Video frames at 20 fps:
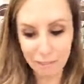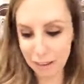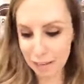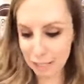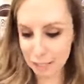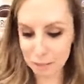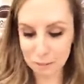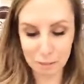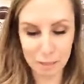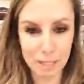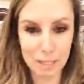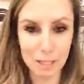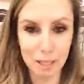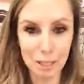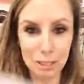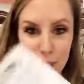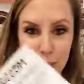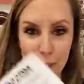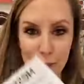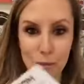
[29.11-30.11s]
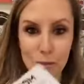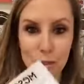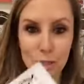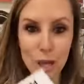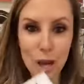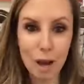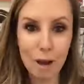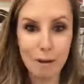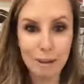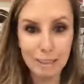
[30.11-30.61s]
I just want to share it to you. So
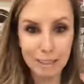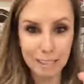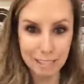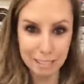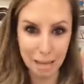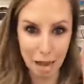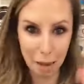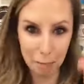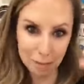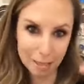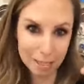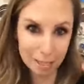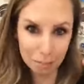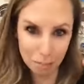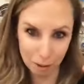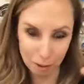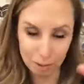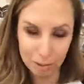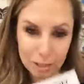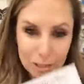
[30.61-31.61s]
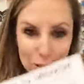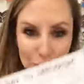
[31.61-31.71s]
at the top of this post,